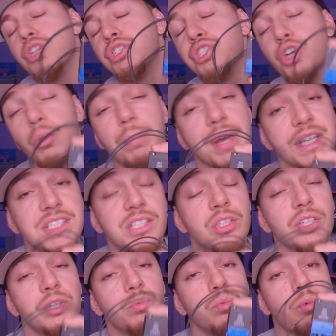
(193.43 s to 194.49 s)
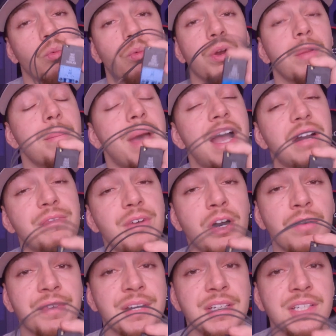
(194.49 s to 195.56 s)
So basically what a MAC
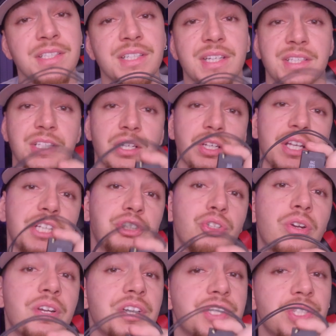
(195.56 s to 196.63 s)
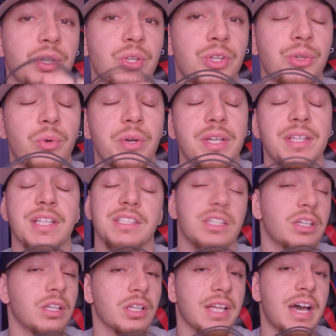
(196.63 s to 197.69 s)
valve is, it's an electronic solenoid that's
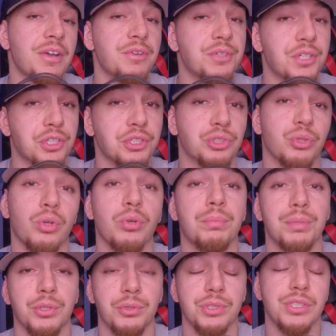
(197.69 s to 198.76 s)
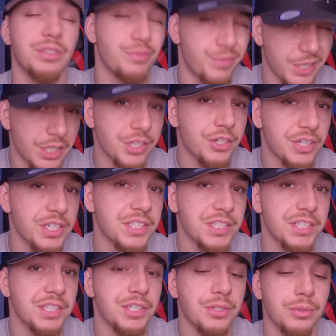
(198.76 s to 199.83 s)
going to allow you to control boost via your E
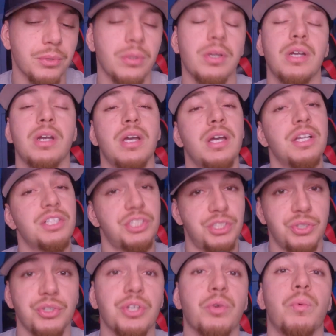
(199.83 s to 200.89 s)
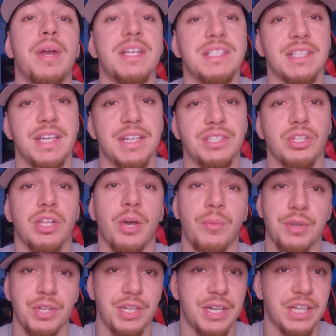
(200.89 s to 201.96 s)
C U to your wastegate, so that
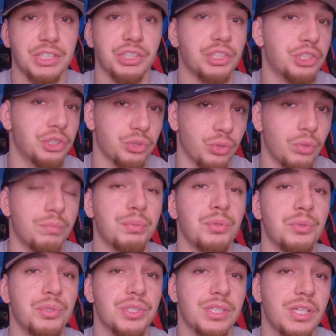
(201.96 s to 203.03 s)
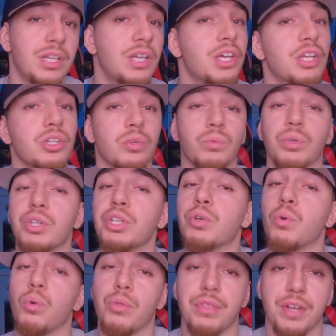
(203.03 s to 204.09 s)
way you can actually control boost. The really
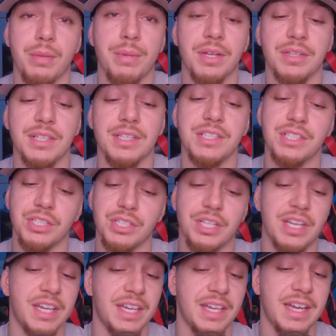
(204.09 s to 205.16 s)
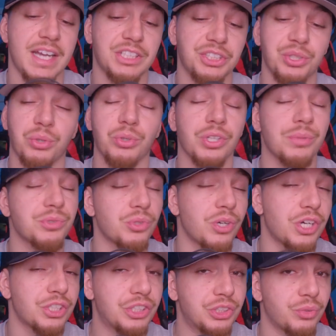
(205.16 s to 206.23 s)
cool thing about this, it can actually hold up to one
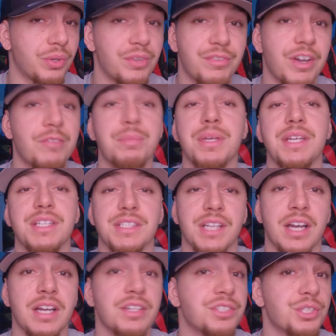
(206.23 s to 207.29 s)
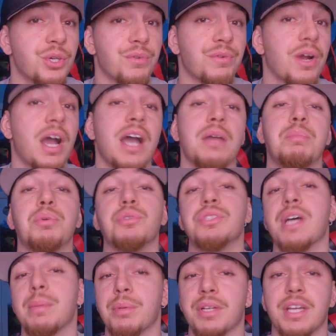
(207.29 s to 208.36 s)
hundred twenty-five P S I, so for high boost
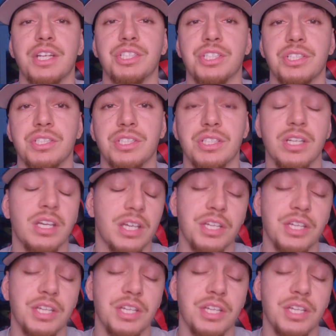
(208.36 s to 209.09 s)
applications